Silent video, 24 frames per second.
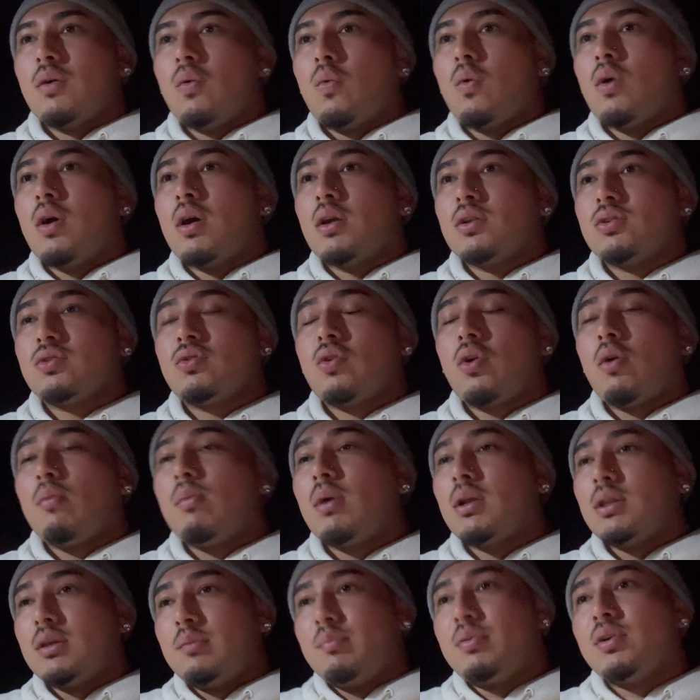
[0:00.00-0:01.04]
was
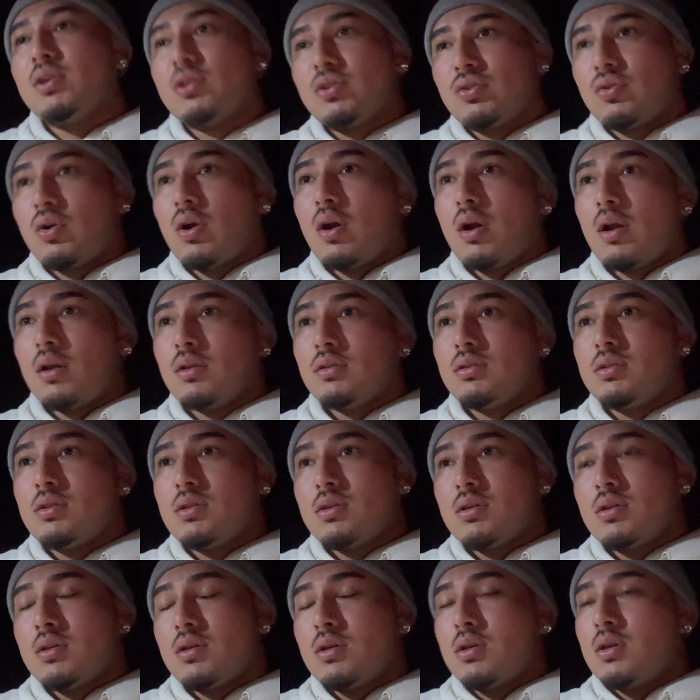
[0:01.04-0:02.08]
chromoly push rods,
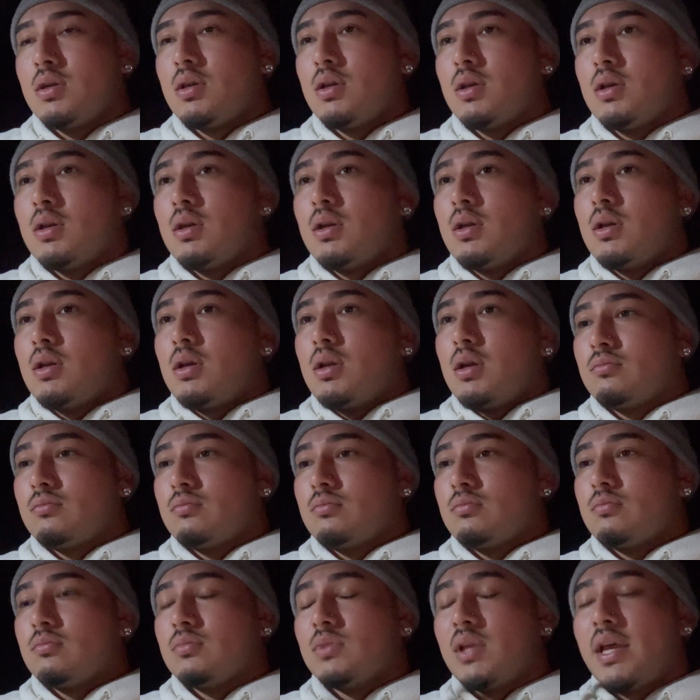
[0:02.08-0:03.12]

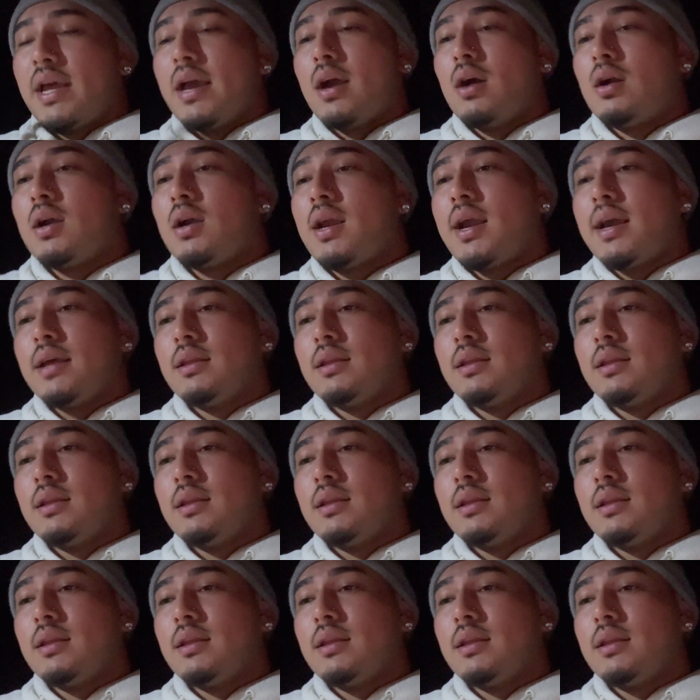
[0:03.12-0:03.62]
the Hellcat